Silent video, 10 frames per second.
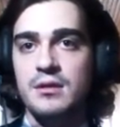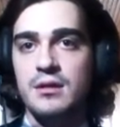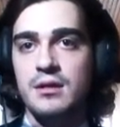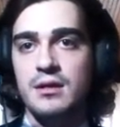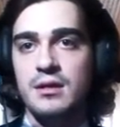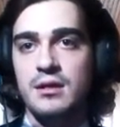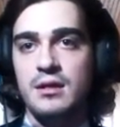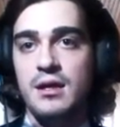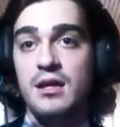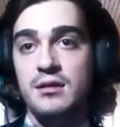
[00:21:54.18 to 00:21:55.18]

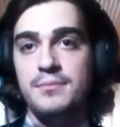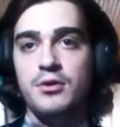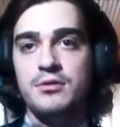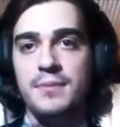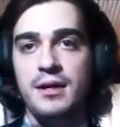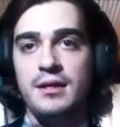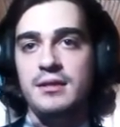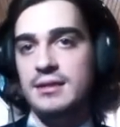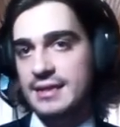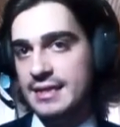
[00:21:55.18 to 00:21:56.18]
A report by
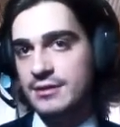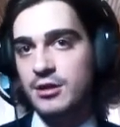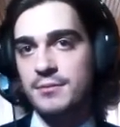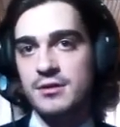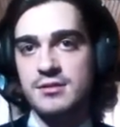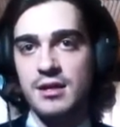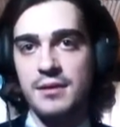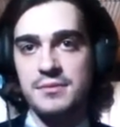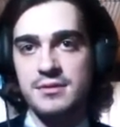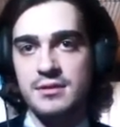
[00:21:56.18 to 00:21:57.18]
eCommerce
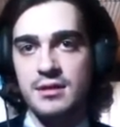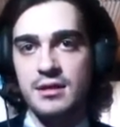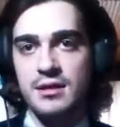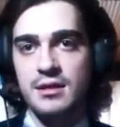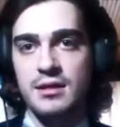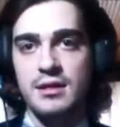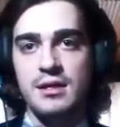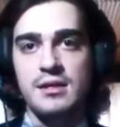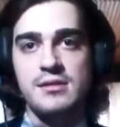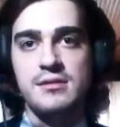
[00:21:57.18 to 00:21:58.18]
Times
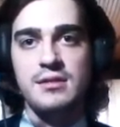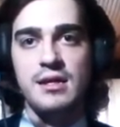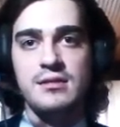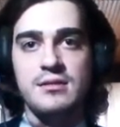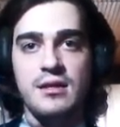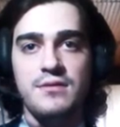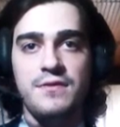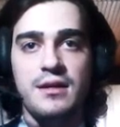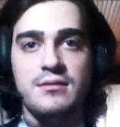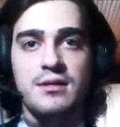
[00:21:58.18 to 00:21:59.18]
states that
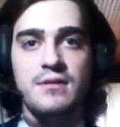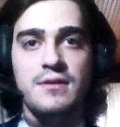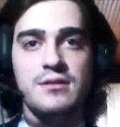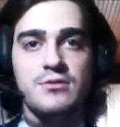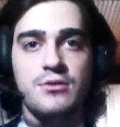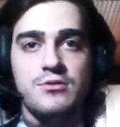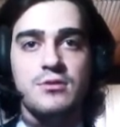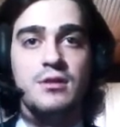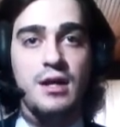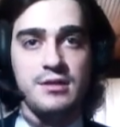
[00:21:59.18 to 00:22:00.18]
failed deliveries cost
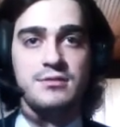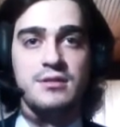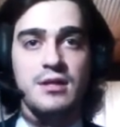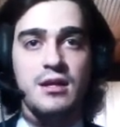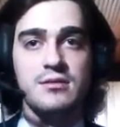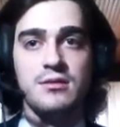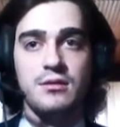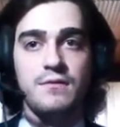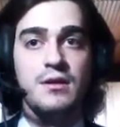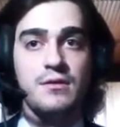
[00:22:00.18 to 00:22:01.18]
large retailers on
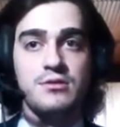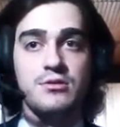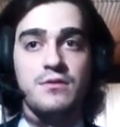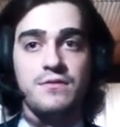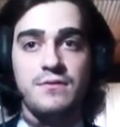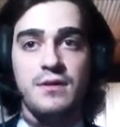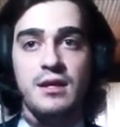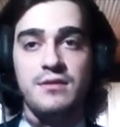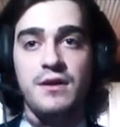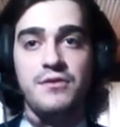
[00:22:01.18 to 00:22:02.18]
average of
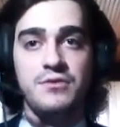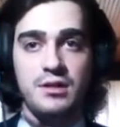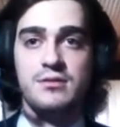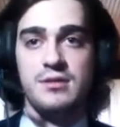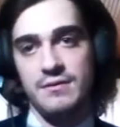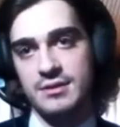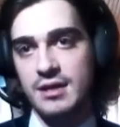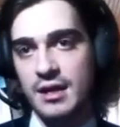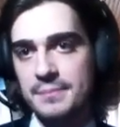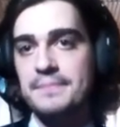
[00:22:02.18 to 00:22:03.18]
$85 every
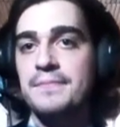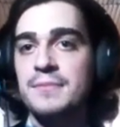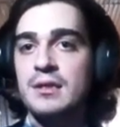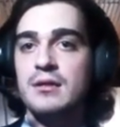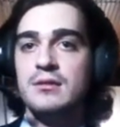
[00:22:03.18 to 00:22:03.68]
time. The